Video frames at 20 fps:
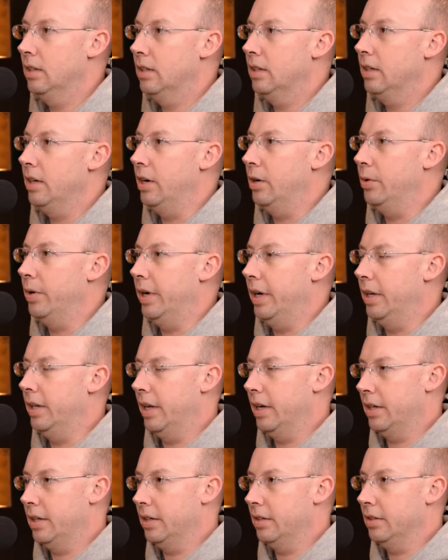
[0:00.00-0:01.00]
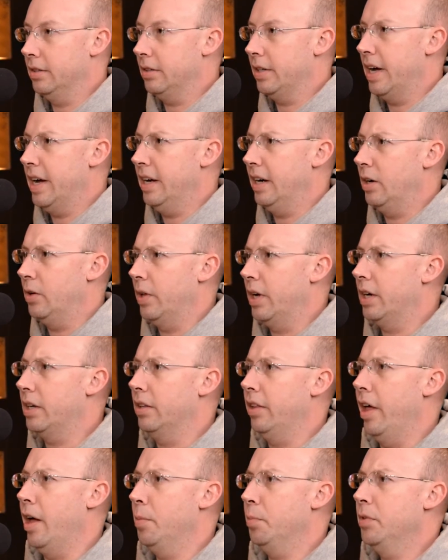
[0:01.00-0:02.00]
You know, in like a lion out like a
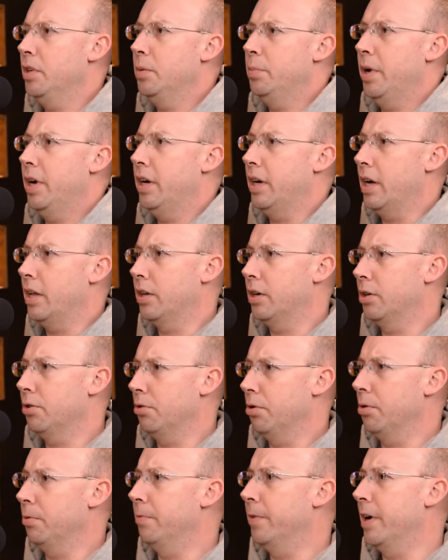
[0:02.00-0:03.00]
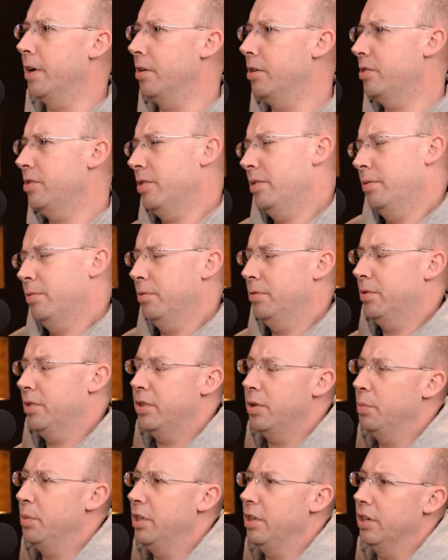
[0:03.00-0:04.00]
lamb, depending on the coronavirus.
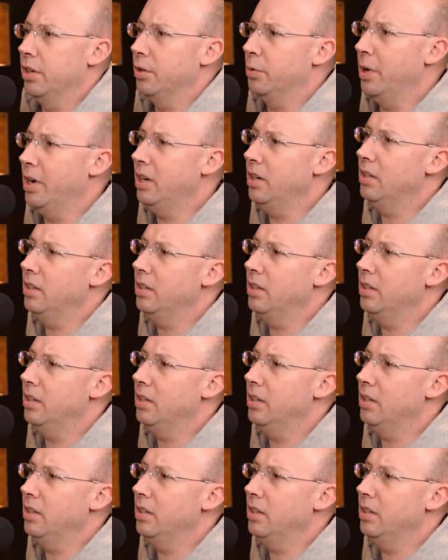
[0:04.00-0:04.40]
Could be the other way.